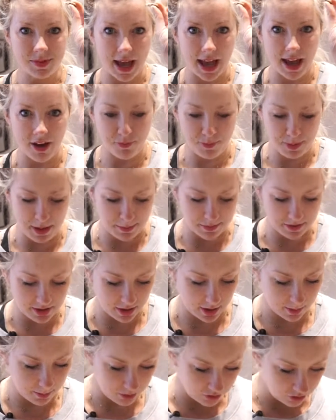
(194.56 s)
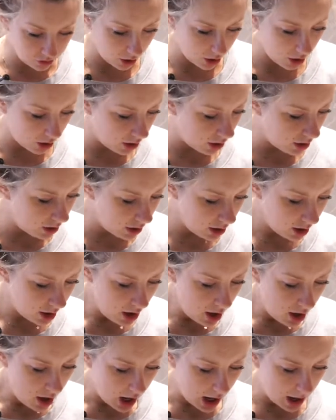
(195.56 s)
they have pips in them, so
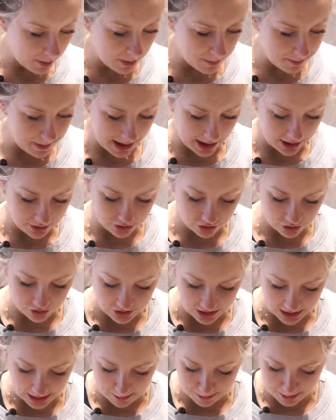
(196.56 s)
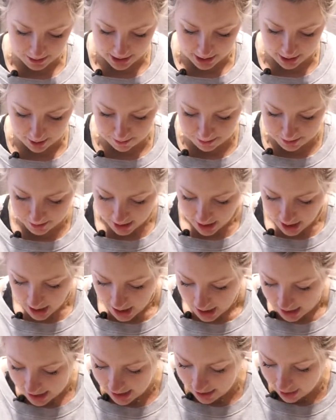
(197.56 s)
I'm about to de-pip,
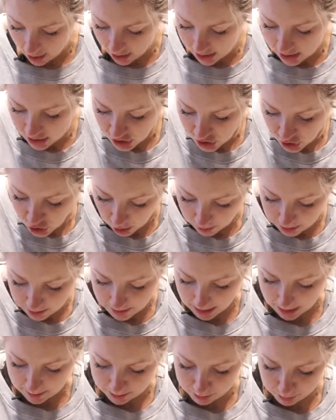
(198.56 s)
and I just chop them up